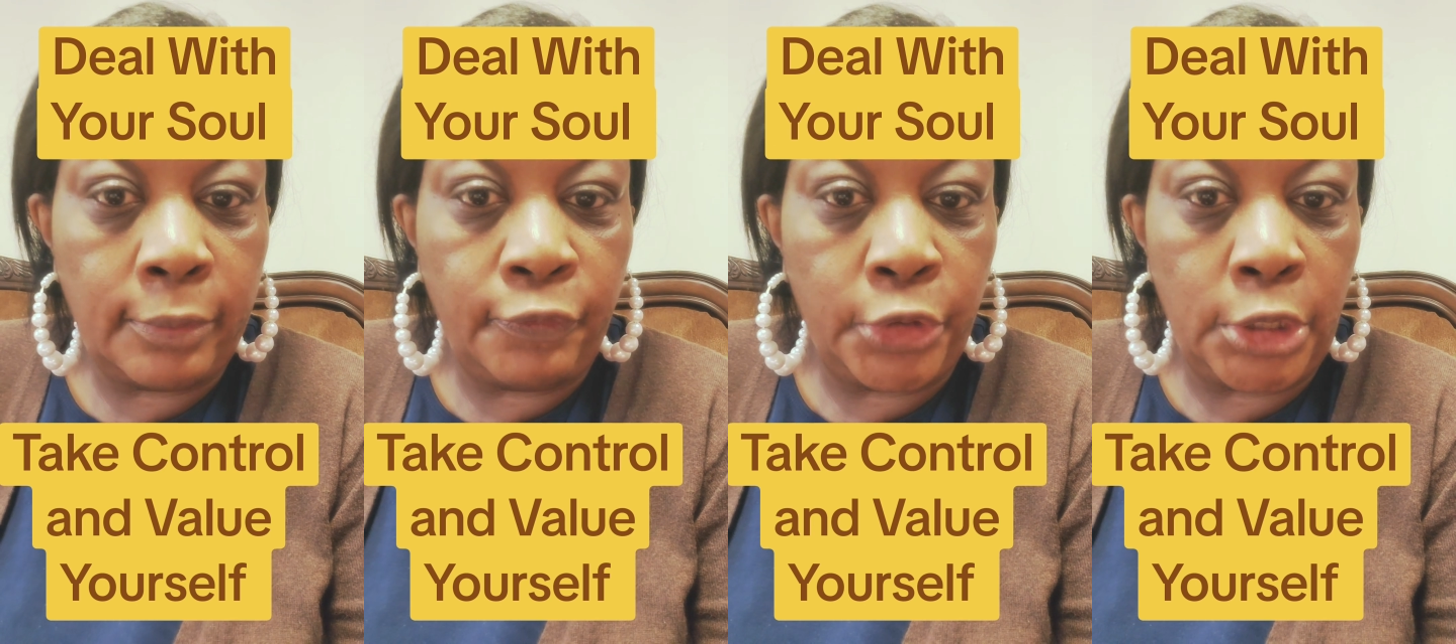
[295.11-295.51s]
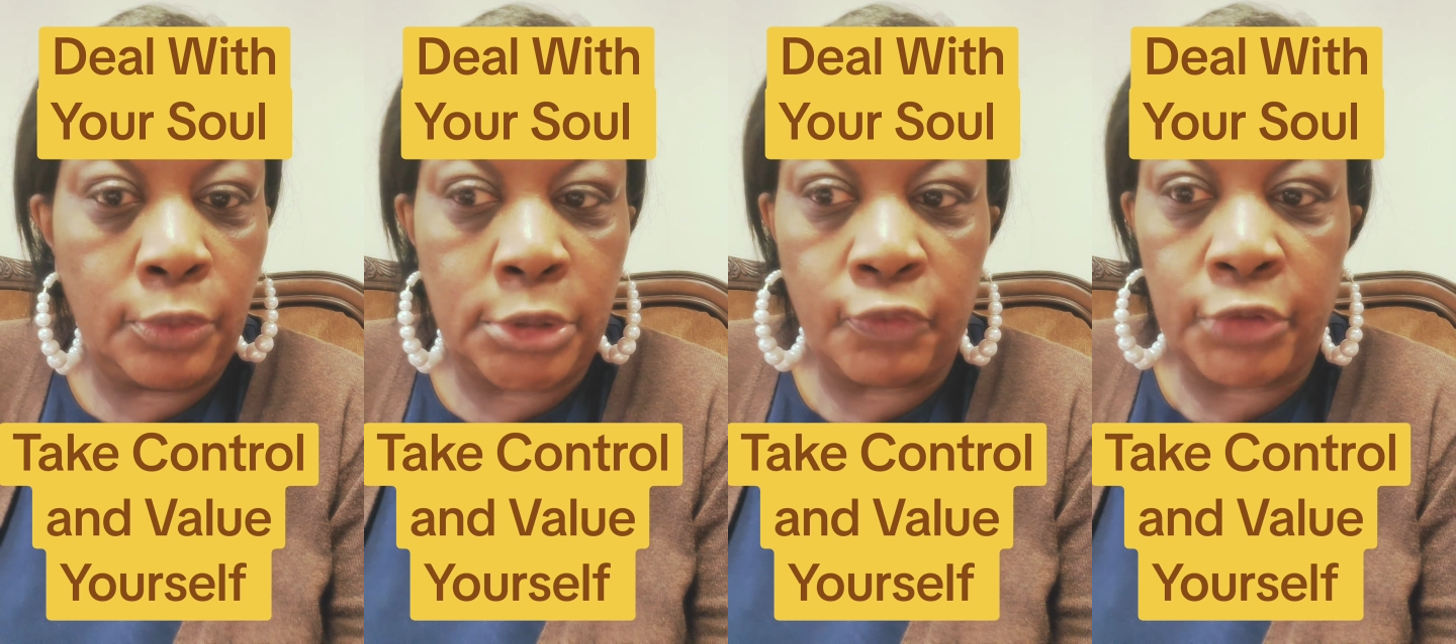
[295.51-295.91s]
for
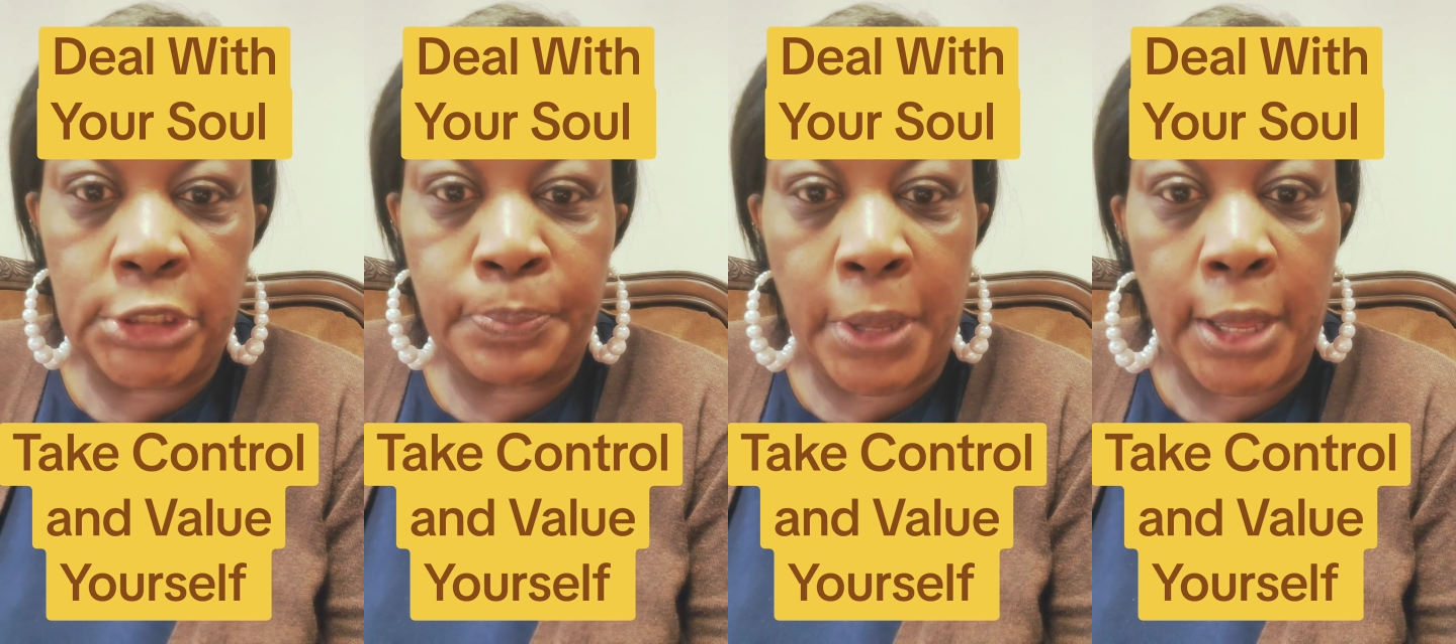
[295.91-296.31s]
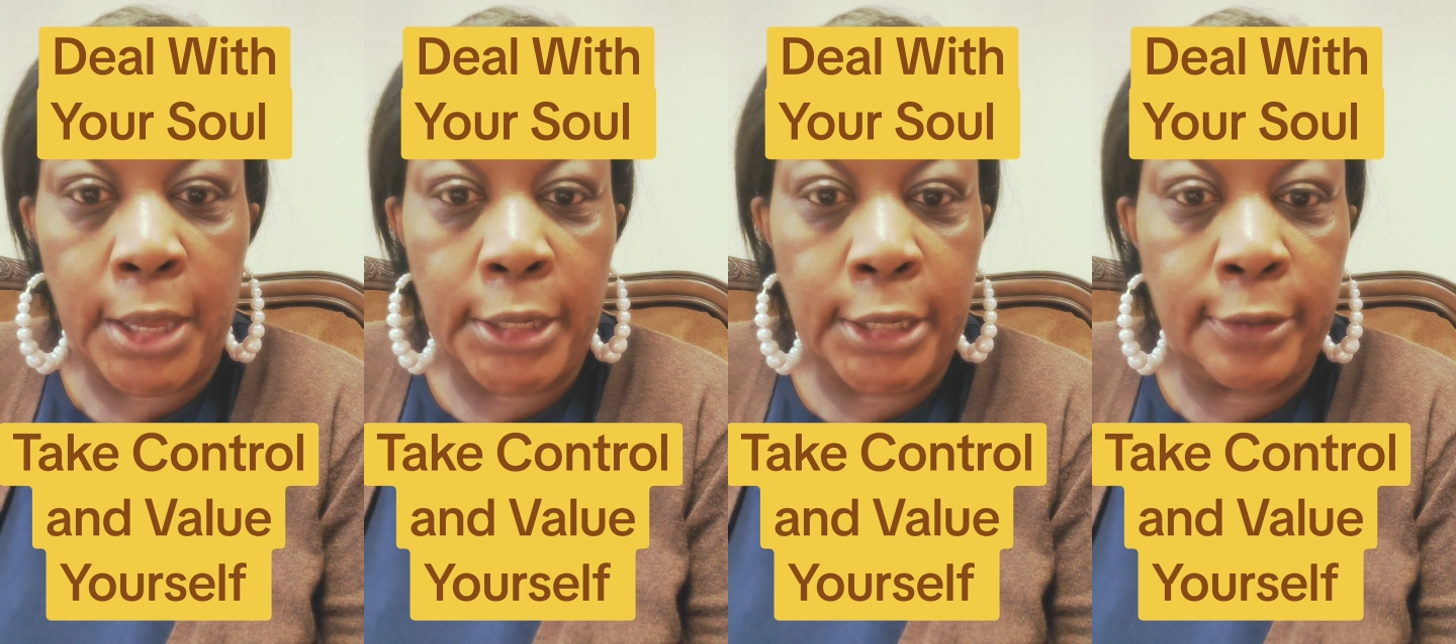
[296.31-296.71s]
you to
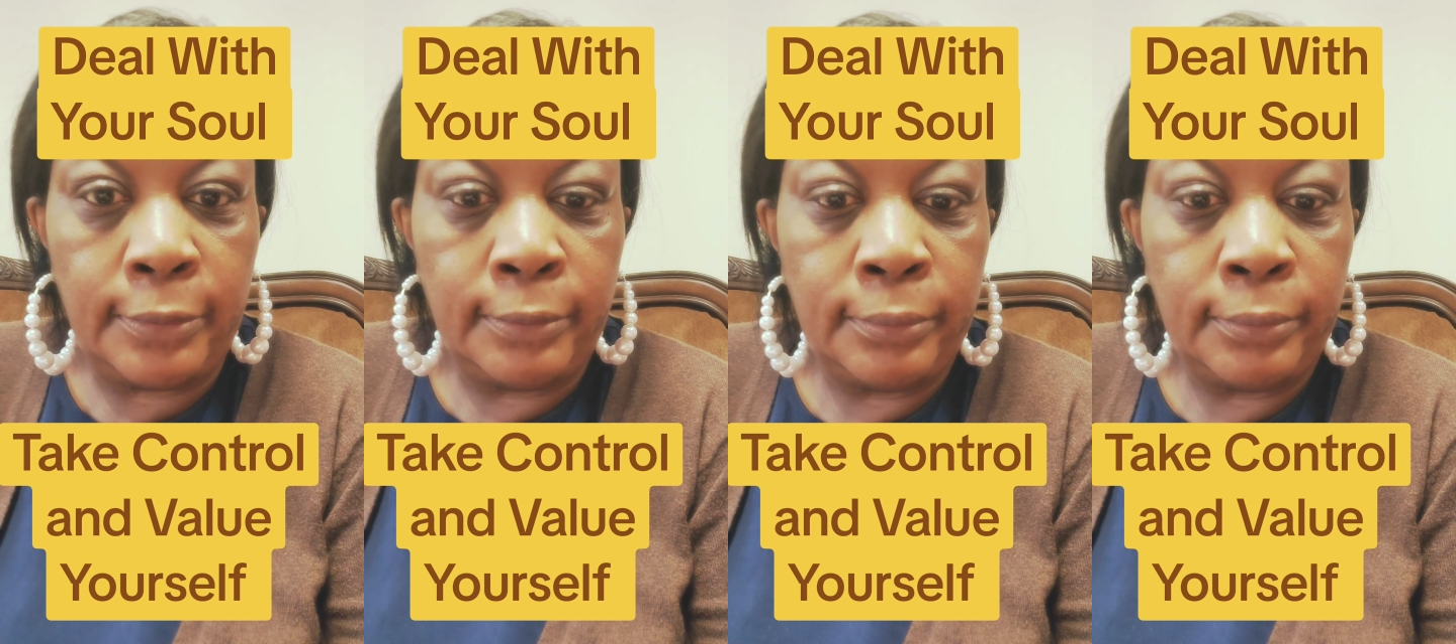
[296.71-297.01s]
respond and